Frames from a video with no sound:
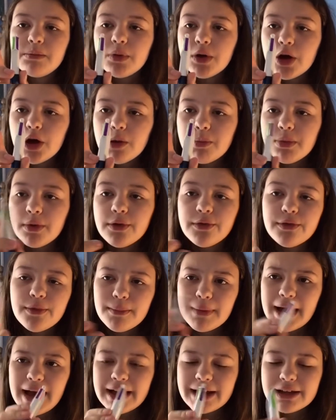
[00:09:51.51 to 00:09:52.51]
purple for
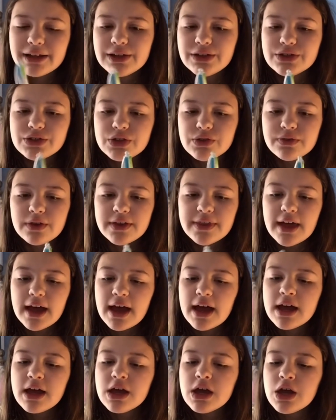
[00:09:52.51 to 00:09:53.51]
marking and stuff like
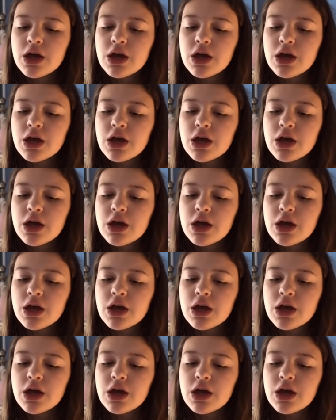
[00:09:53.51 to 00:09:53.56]
that.